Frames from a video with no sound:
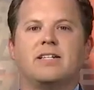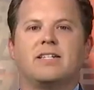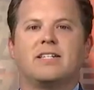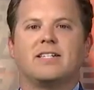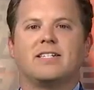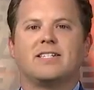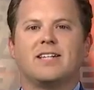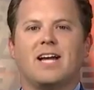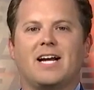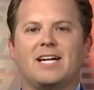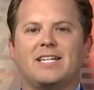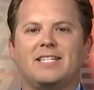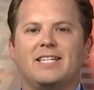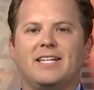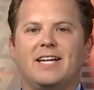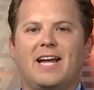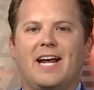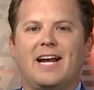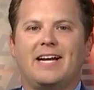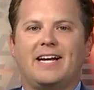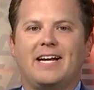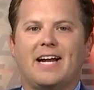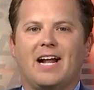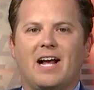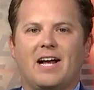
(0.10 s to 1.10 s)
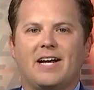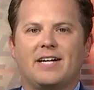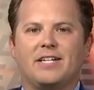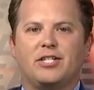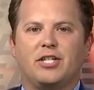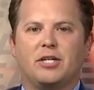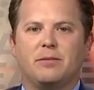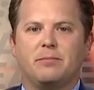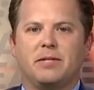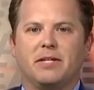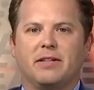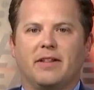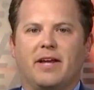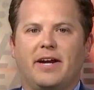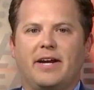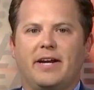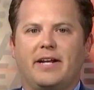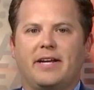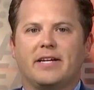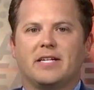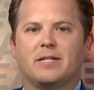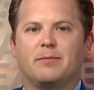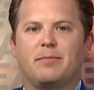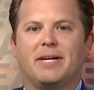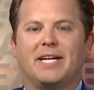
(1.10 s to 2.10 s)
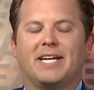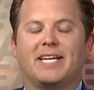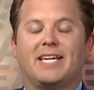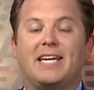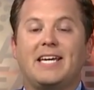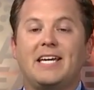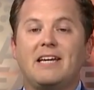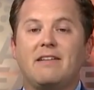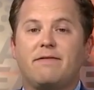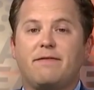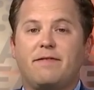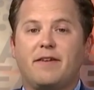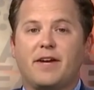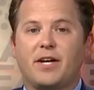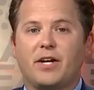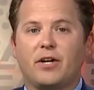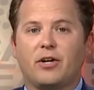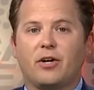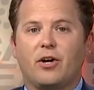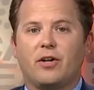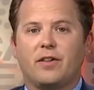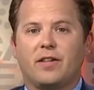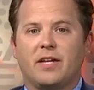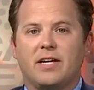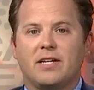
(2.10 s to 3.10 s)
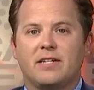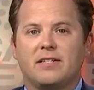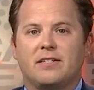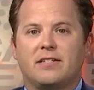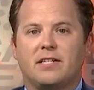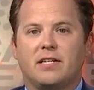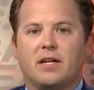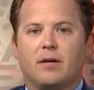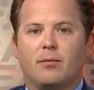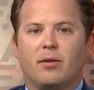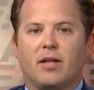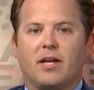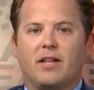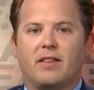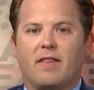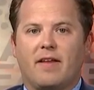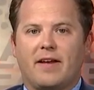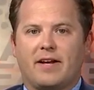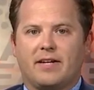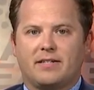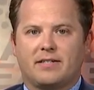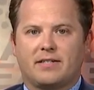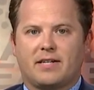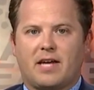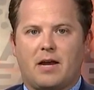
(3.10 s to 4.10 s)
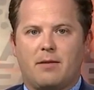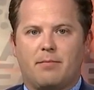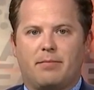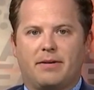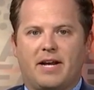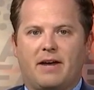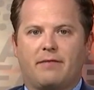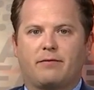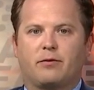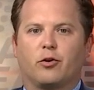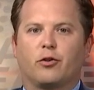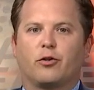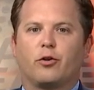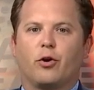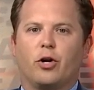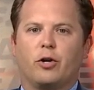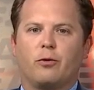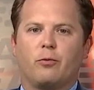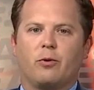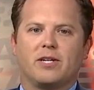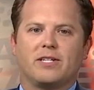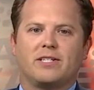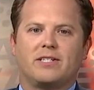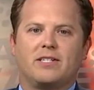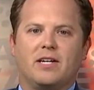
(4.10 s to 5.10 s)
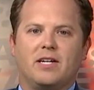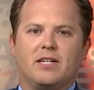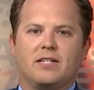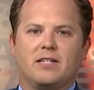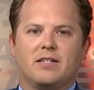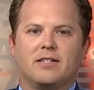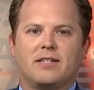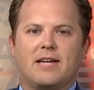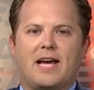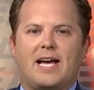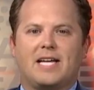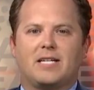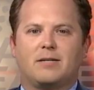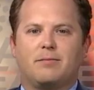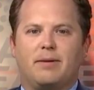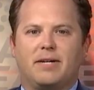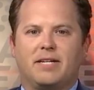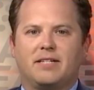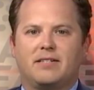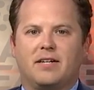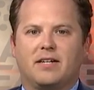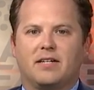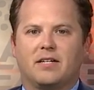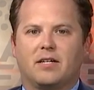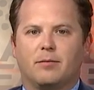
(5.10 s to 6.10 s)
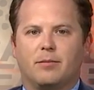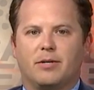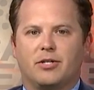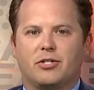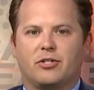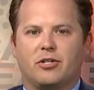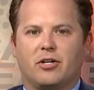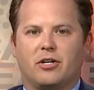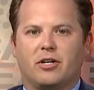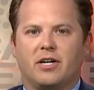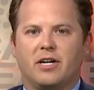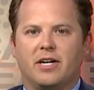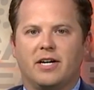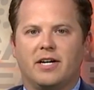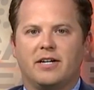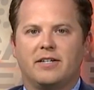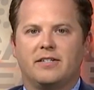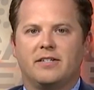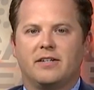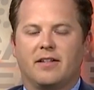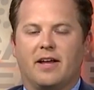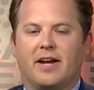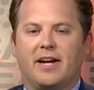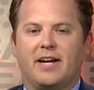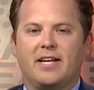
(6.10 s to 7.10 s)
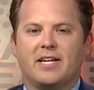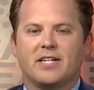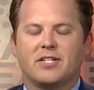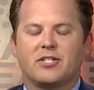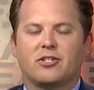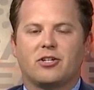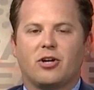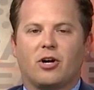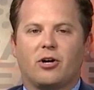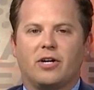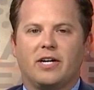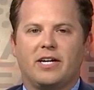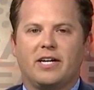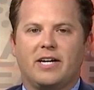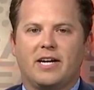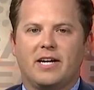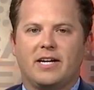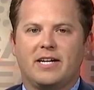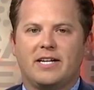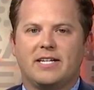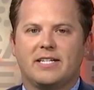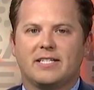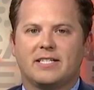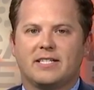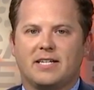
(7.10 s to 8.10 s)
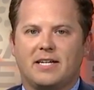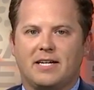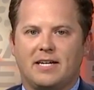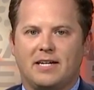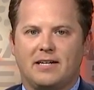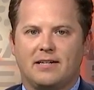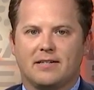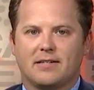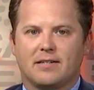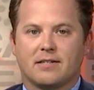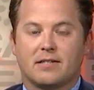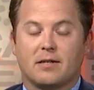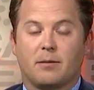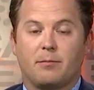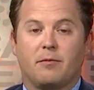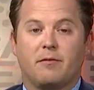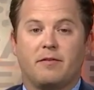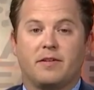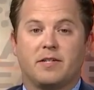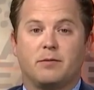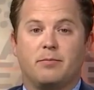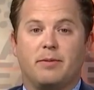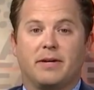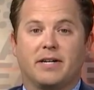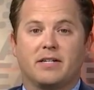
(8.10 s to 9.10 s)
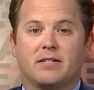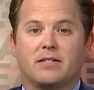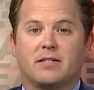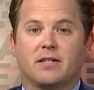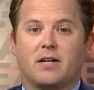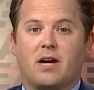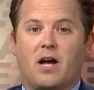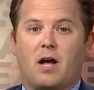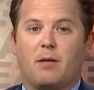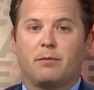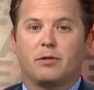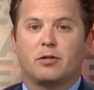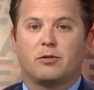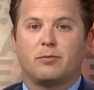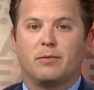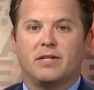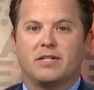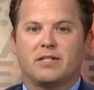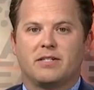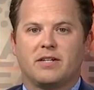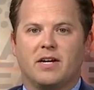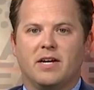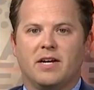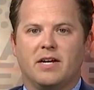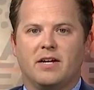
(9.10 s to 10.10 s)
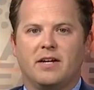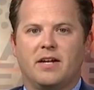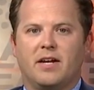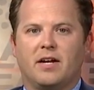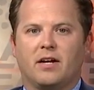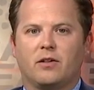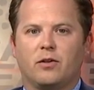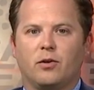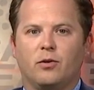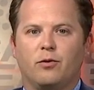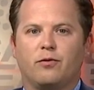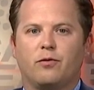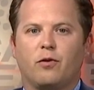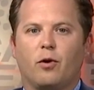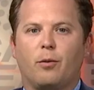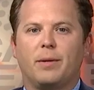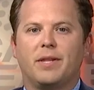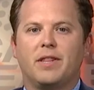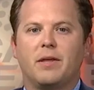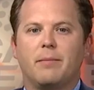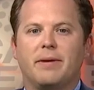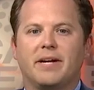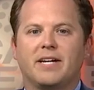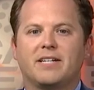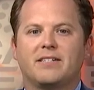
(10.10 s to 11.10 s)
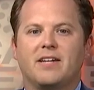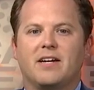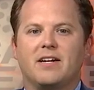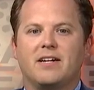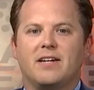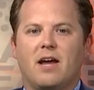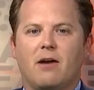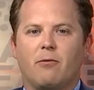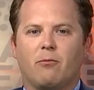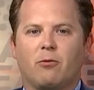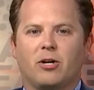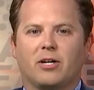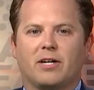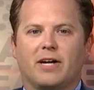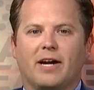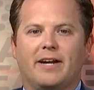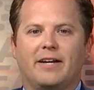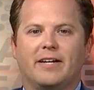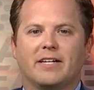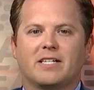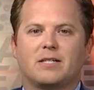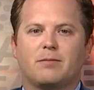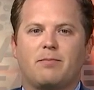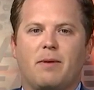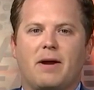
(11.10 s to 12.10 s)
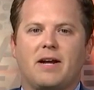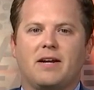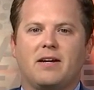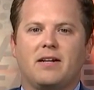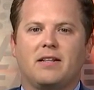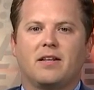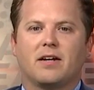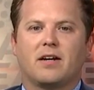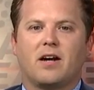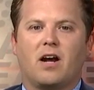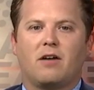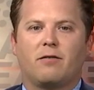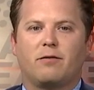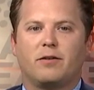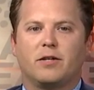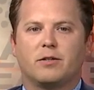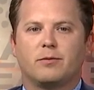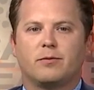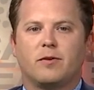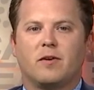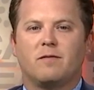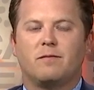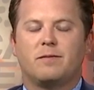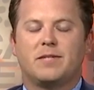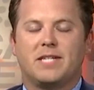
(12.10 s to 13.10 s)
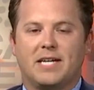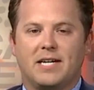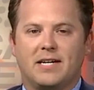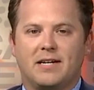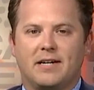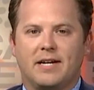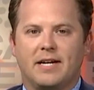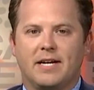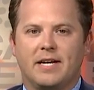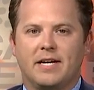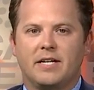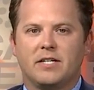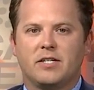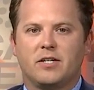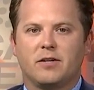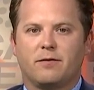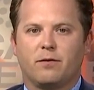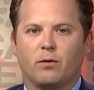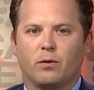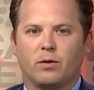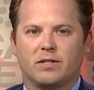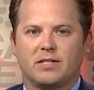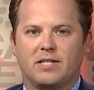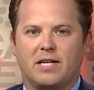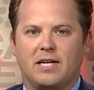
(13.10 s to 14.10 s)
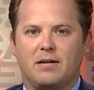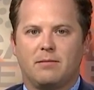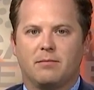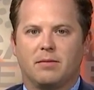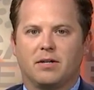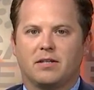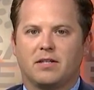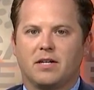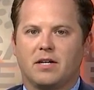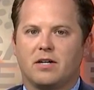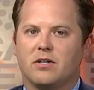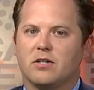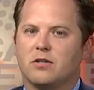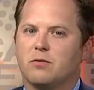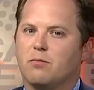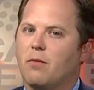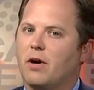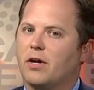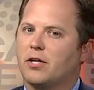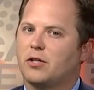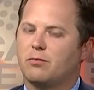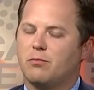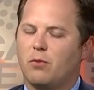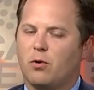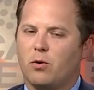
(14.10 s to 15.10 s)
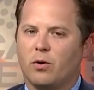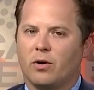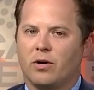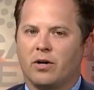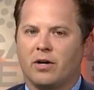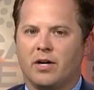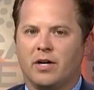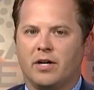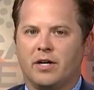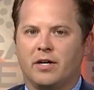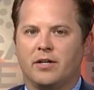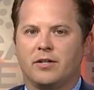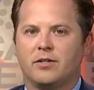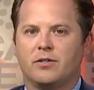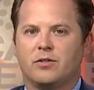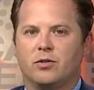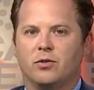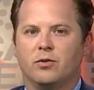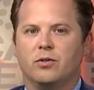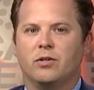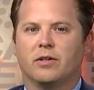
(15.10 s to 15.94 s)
Since 1989, Jim Delany has been a key figure on the NCAA landscape, but after 31 seasons as Big Ten commissioner, Delany is turning in his keys. Some of his biggest accomplishments include forming the Big Ten network and expanding the conference from 10 to 14, but there's much more to